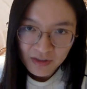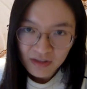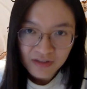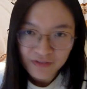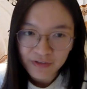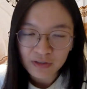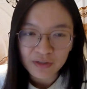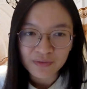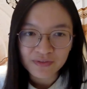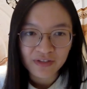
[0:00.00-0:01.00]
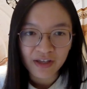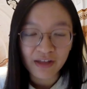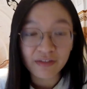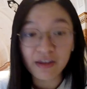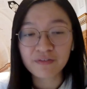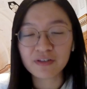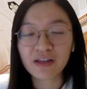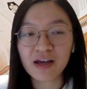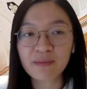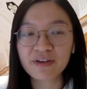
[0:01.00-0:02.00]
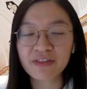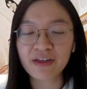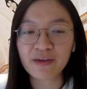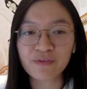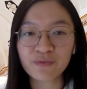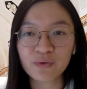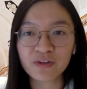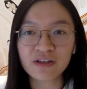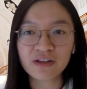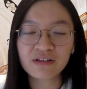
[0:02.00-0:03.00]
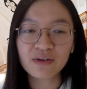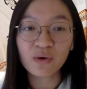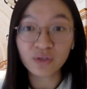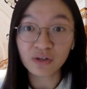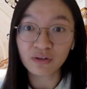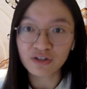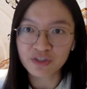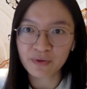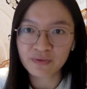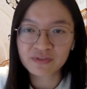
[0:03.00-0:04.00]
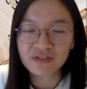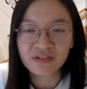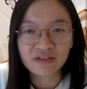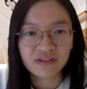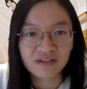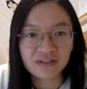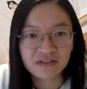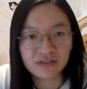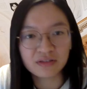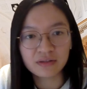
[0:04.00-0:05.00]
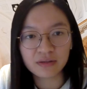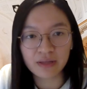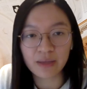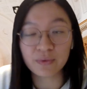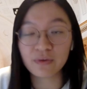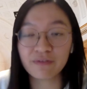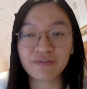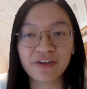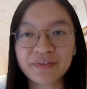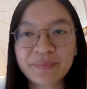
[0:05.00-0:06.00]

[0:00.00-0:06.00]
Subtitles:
Yeah, it's very close. They have a library there with all the audiology books that you can find.